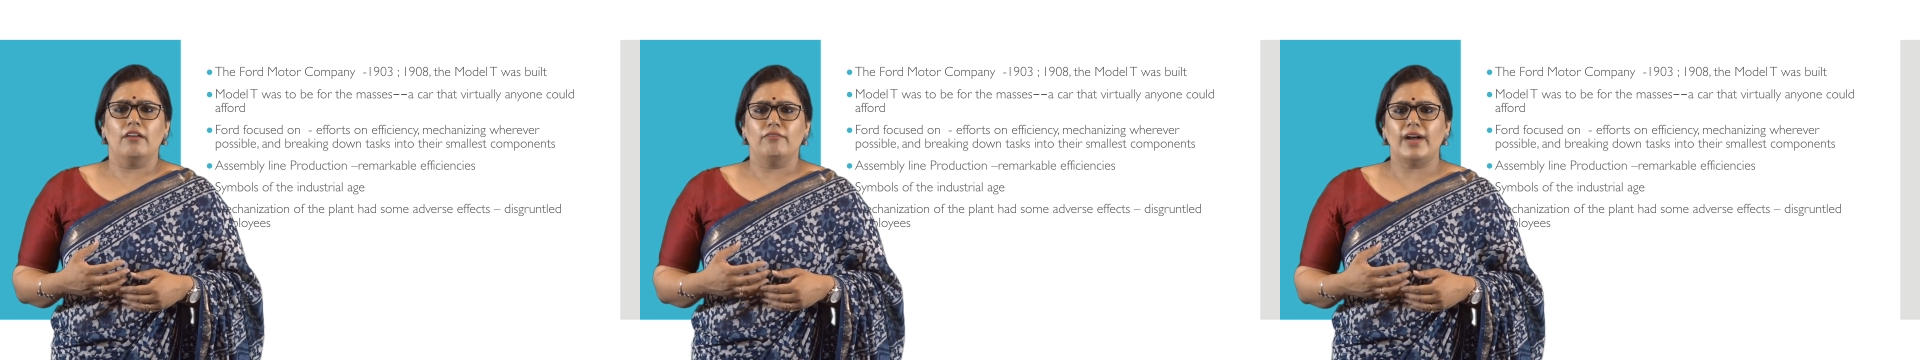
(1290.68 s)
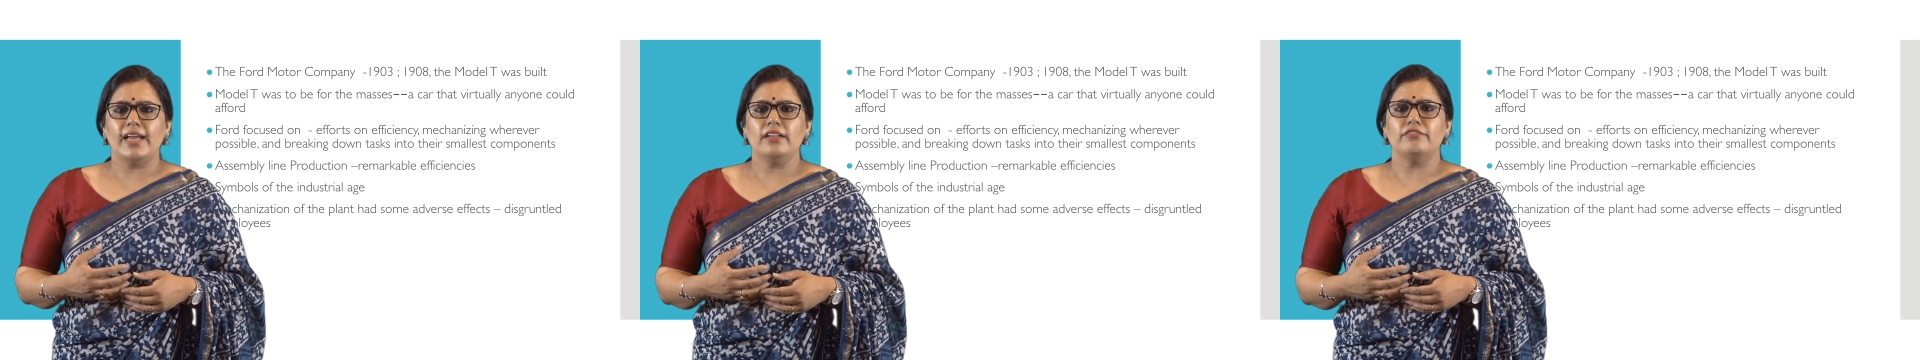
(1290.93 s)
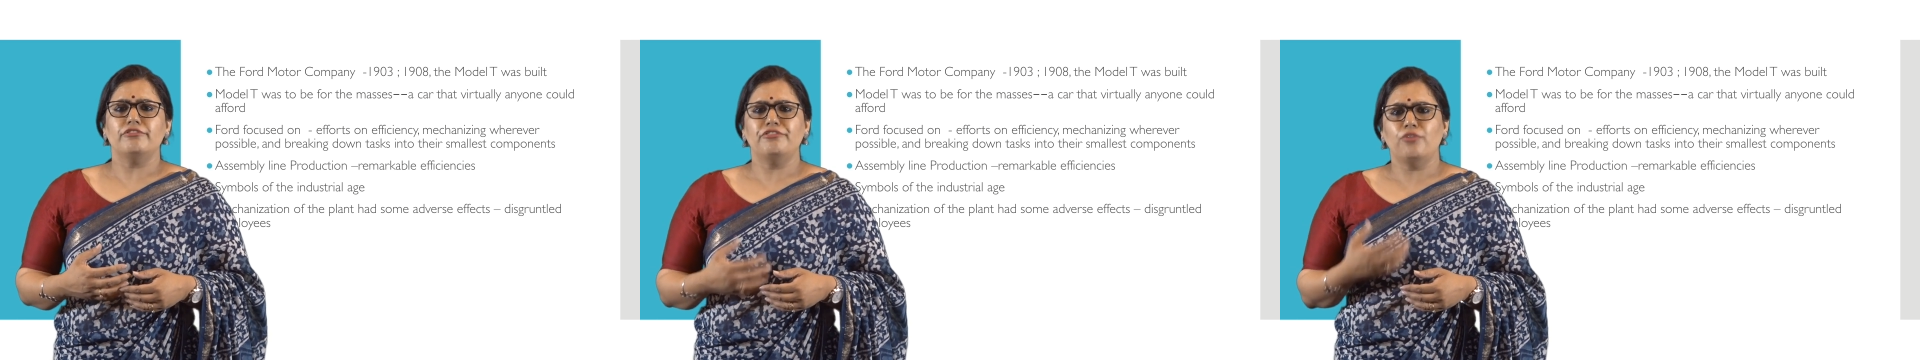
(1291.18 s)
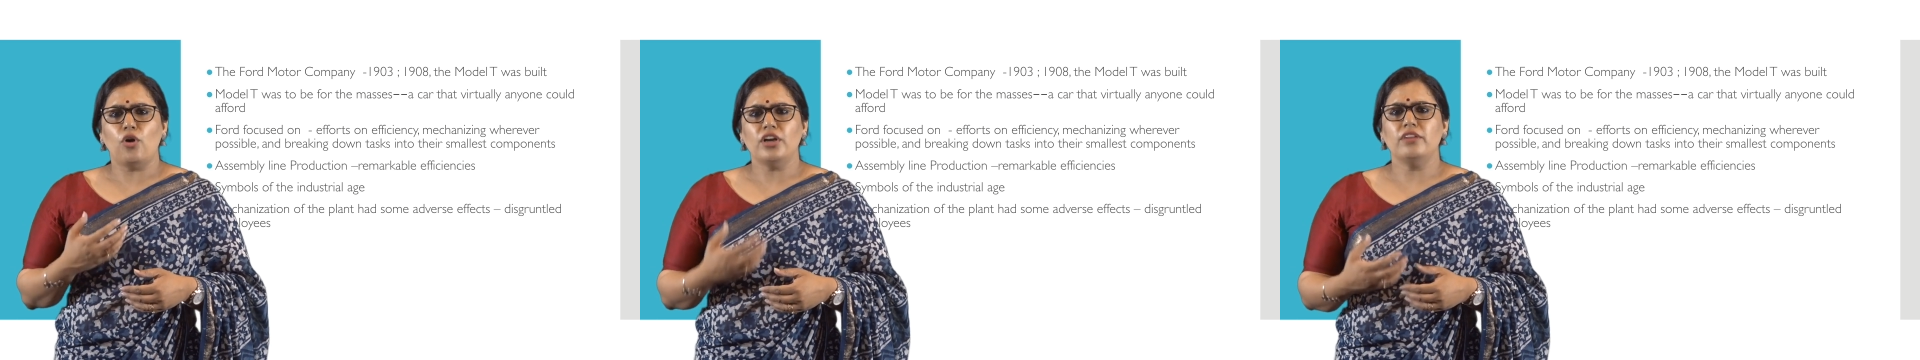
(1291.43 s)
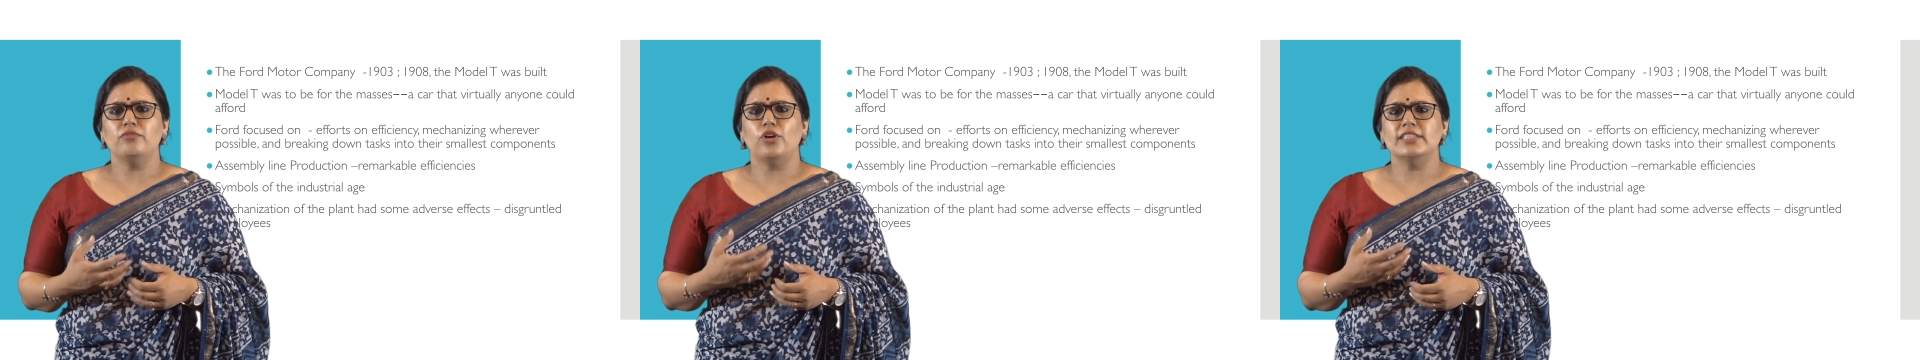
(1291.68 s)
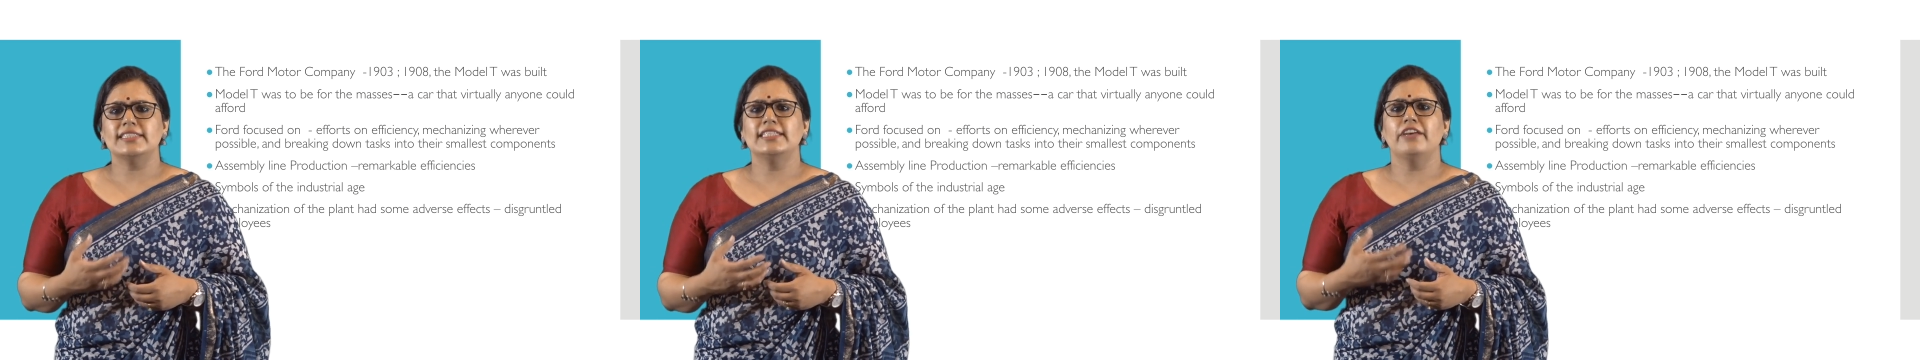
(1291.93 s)
While Ford
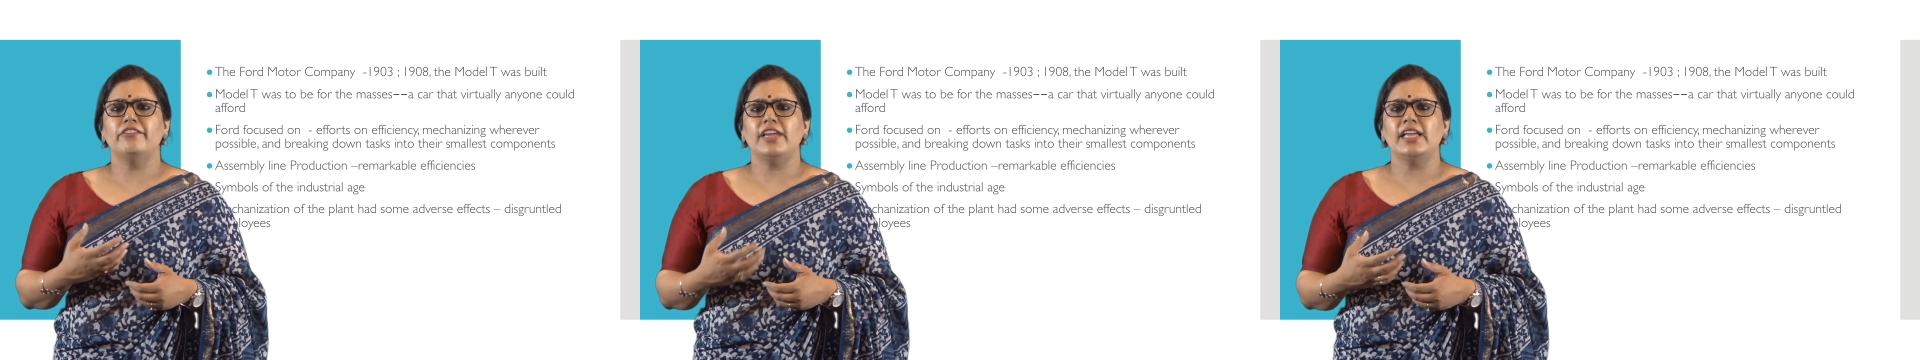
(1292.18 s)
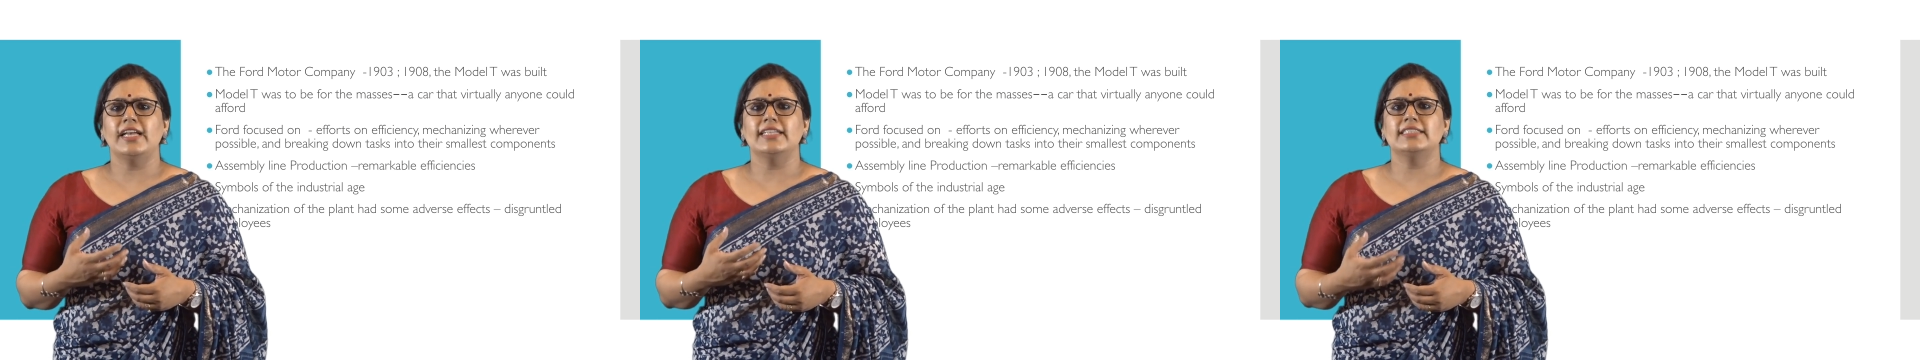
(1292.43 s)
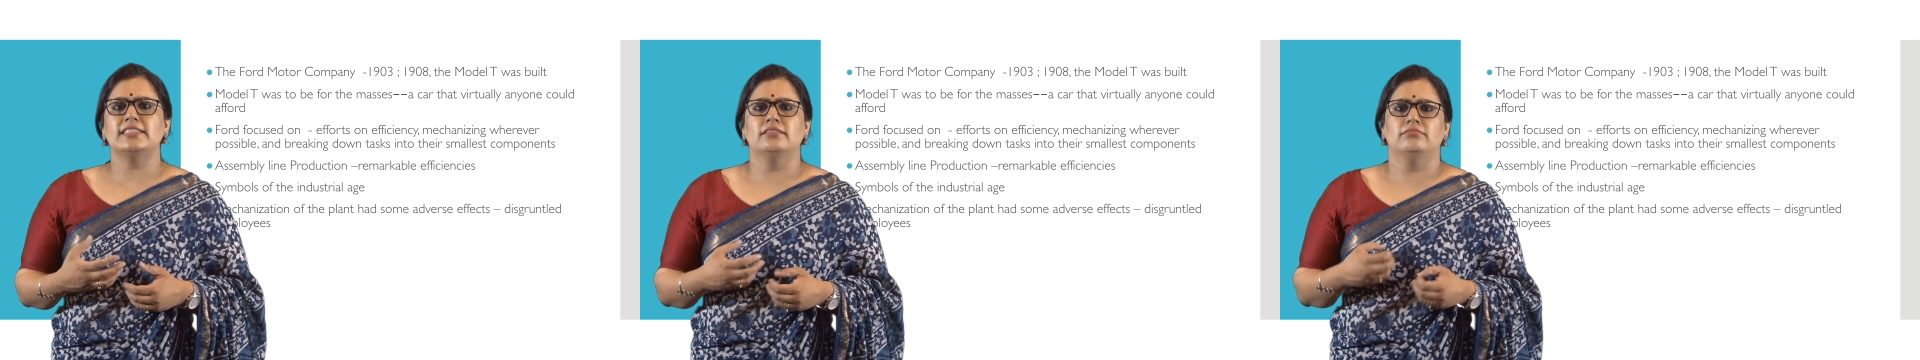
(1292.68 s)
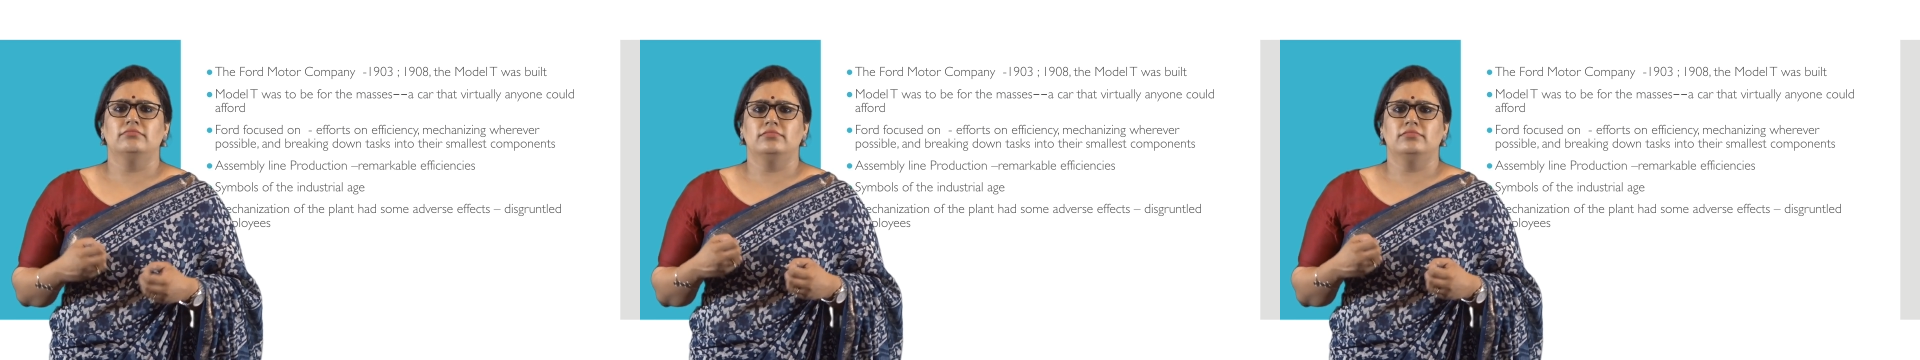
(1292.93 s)
was giving his